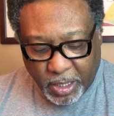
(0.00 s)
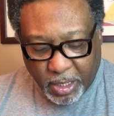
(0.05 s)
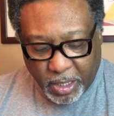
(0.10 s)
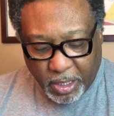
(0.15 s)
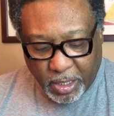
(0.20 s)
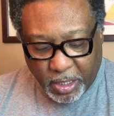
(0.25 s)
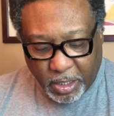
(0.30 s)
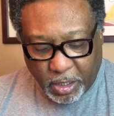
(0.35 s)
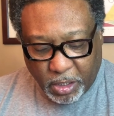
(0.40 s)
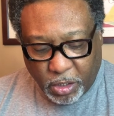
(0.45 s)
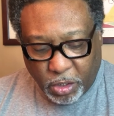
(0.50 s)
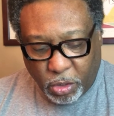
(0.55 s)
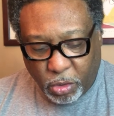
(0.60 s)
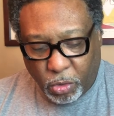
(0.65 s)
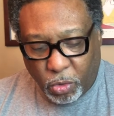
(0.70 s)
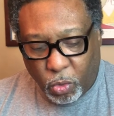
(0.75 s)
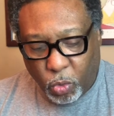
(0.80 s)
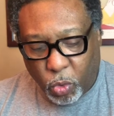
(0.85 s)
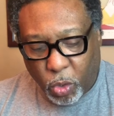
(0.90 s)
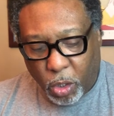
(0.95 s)
the two
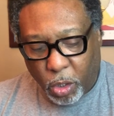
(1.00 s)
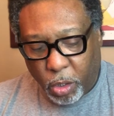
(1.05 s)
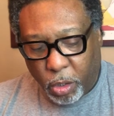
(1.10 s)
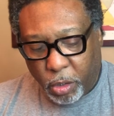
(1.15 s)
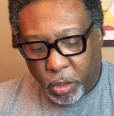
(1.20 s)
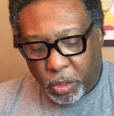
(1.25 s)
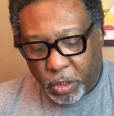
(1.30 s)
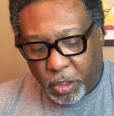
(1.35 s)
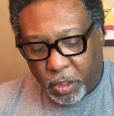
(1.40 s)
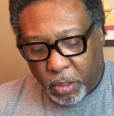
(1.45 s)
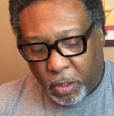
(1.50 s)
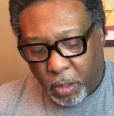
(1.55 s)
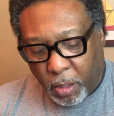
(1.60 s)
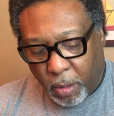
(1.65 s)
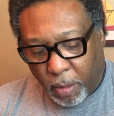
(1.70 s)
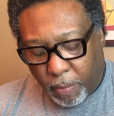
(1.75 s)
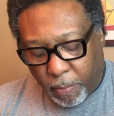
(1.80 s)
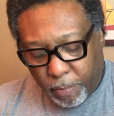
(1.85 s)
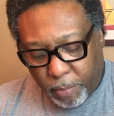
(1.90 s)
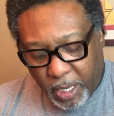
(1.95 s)
words
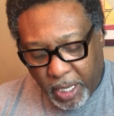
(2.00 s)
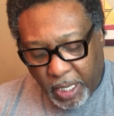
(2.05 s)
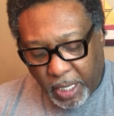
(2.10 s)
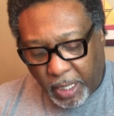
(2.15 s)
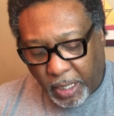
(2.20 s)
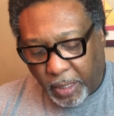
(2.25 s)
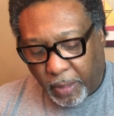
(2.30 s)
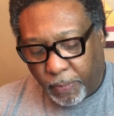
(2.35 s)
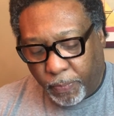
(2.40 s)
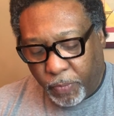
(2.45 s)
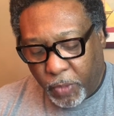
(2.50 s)
mean?